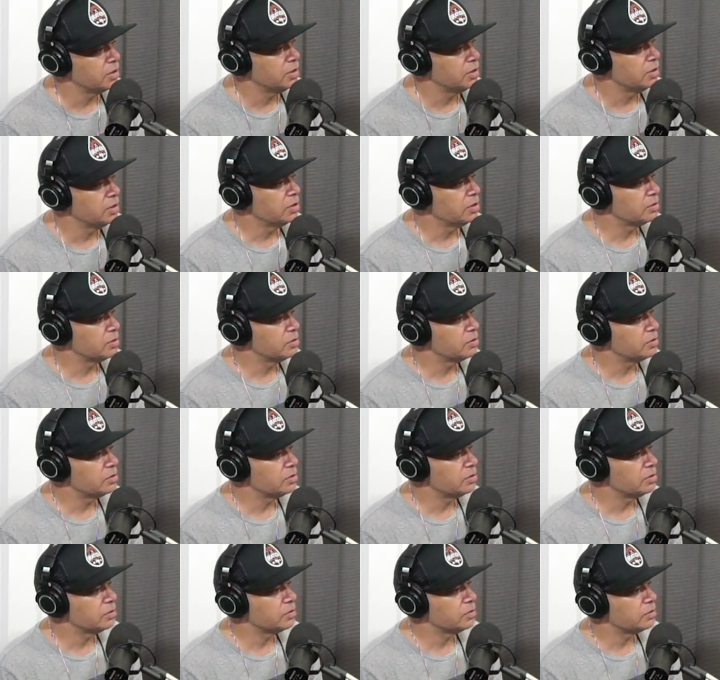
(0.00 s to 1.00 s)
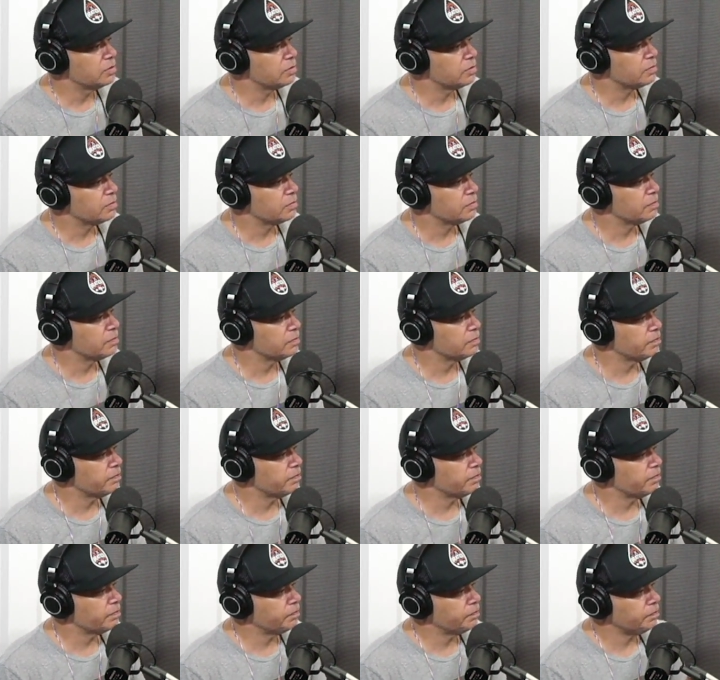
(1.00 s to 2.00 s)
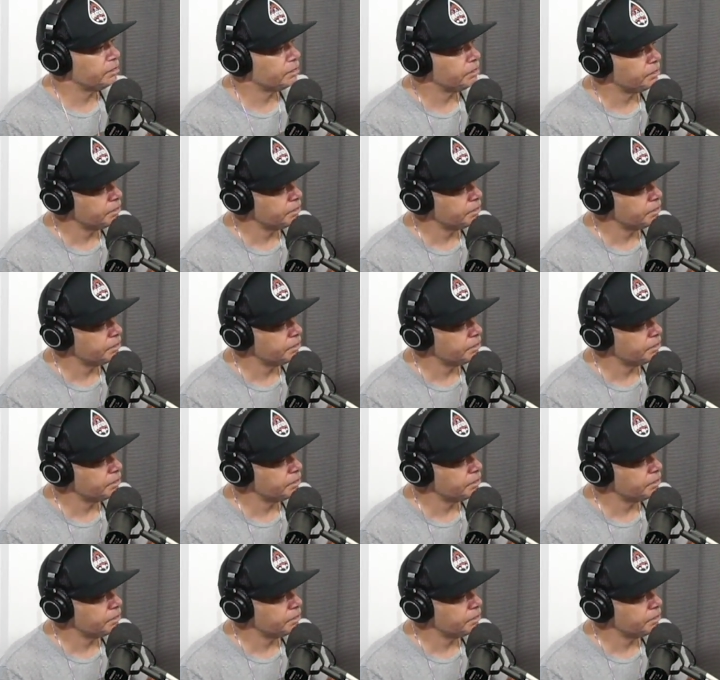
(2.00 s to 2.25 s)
That and that that right there